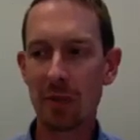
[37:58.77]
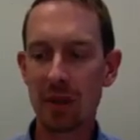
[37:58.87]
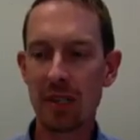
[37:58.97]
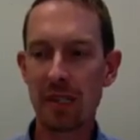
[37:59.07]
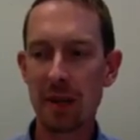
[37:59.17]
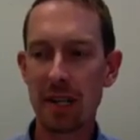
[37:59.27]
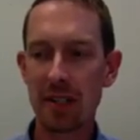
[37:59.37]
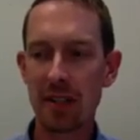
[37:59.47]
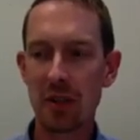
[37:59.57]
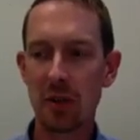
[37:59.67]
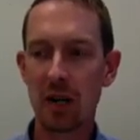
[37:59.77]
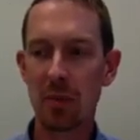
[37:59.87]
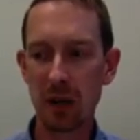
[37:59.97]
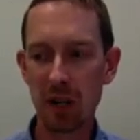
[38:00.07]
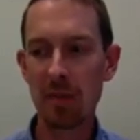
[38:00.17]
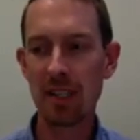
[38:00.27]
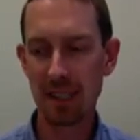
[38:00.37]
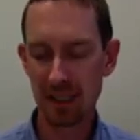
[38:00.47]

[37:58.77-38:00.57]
with respect to a purpose in